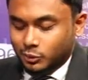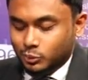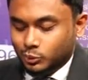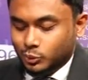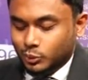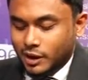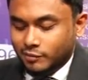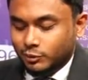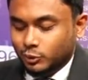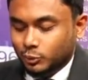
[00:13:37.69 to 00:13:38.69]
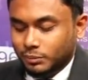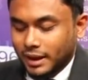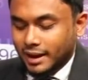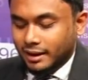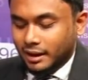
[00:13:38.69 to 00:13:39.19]
you you have to
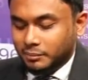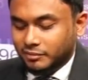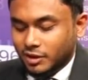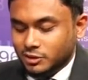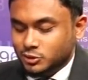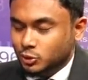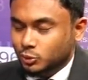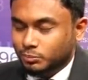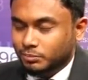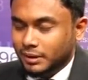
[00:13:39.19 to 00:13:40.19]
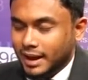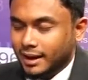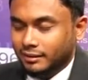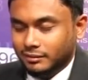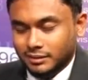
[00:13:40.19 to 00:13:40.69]
plan i mean once you
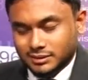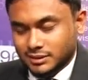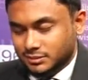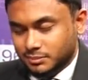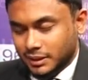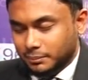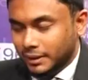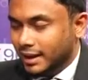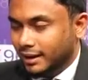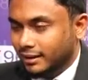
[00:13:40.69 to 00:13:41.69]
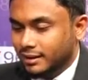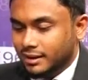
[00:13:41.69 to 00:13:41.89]
plan this is my plan